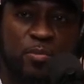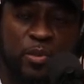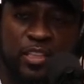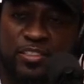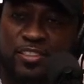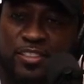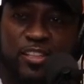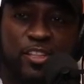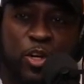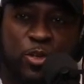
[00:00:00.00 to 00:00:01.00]
Please
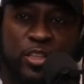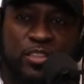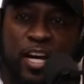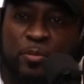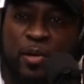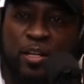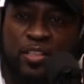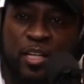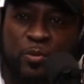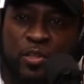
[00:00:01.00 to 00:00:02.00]
go to Talk About
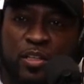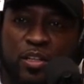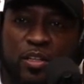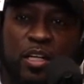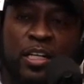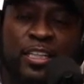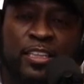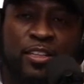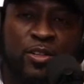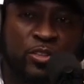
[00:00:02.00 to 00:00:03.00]
Network
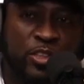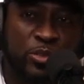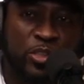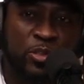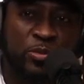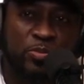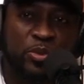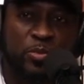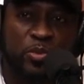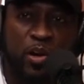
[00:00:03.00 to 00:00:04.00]
on YouTube,
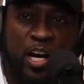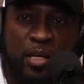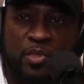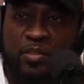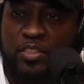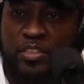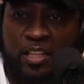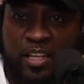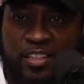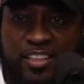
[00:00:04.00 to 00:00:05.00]
subscribe, give us a
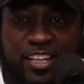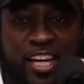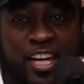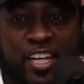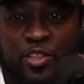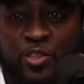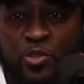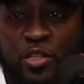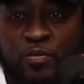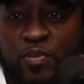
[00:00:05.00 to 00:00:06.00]
like, and you
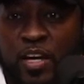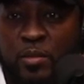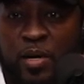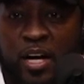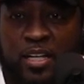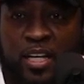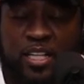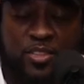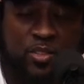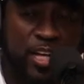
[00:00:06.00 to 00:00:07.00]
can find the
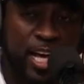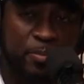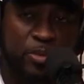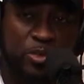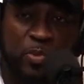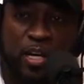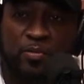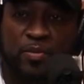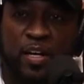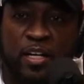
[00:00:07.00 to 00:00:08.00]
podcast on Apple,
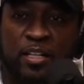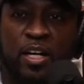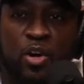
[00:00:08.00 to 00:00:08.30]
Spotify,